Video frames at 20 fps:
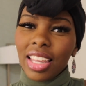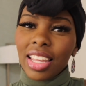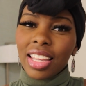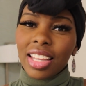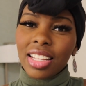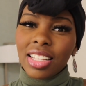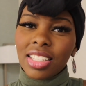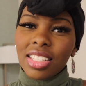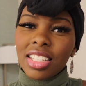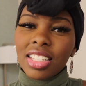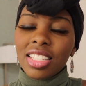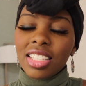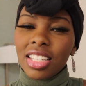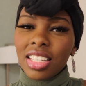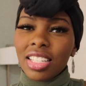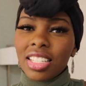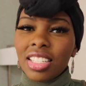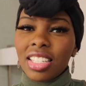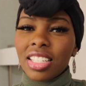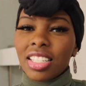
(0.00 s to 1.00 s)
like, it's
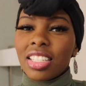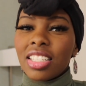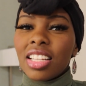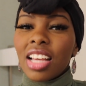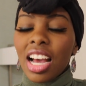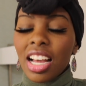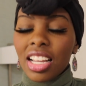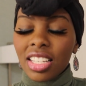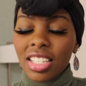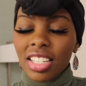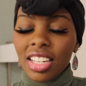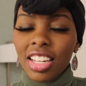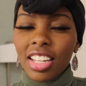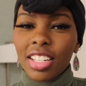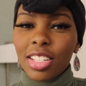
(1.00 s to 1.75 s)
disgusting.